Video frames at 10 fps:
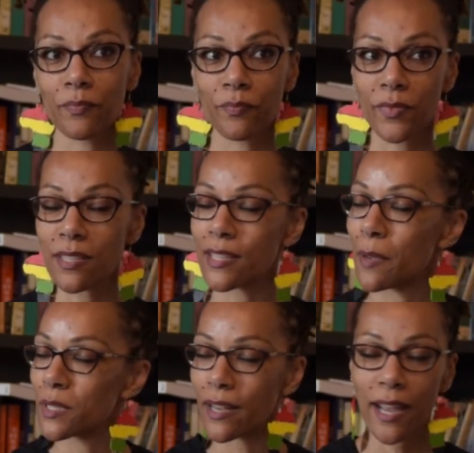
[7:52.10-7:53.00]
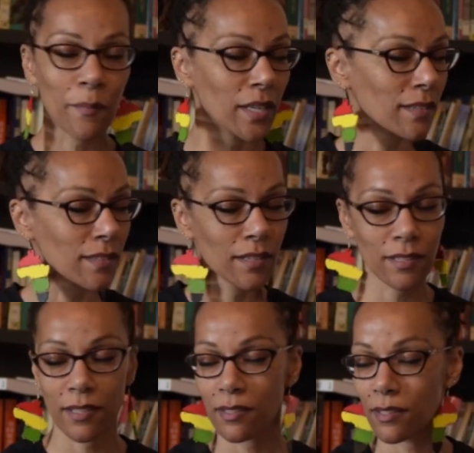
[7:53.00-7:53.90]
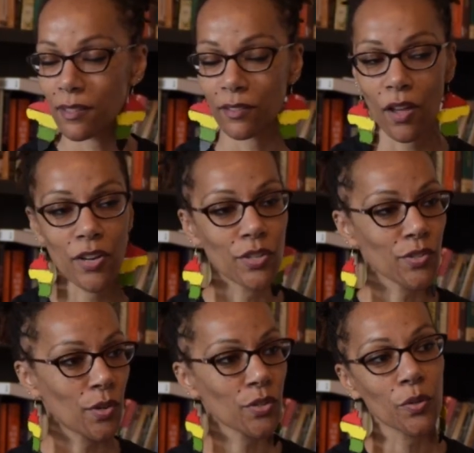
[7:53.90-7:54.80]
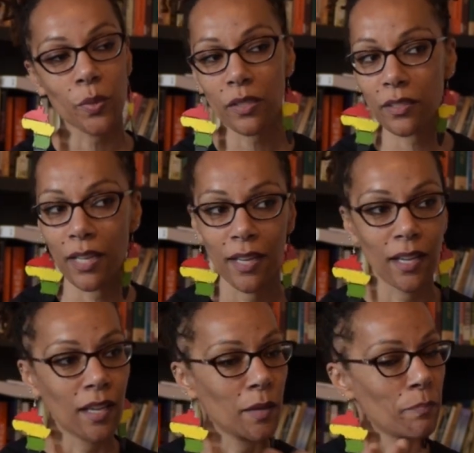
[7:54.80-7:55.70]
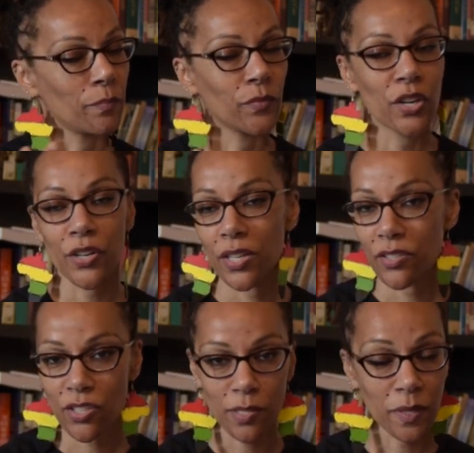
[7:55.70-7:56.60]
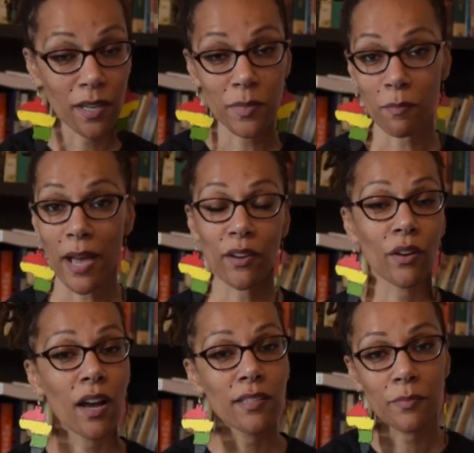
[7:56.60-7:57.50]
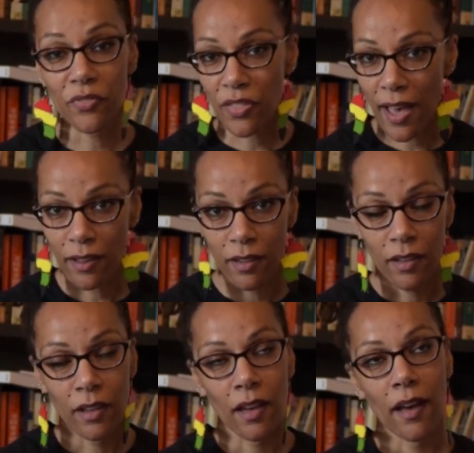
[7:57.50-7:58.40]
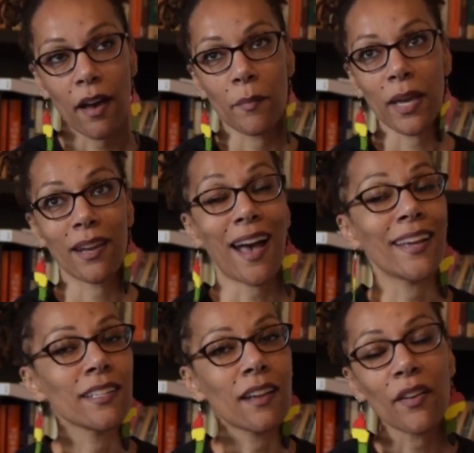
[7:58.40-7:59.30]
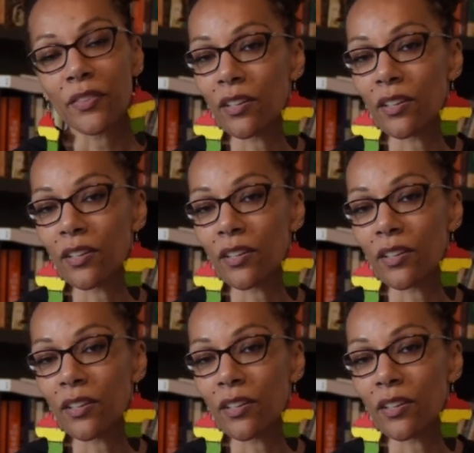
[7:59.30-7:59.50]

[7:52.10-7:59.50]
The same dynamics that exist in the larger social world, nerdness just becomes a microcosm for that. Um, and I did not feel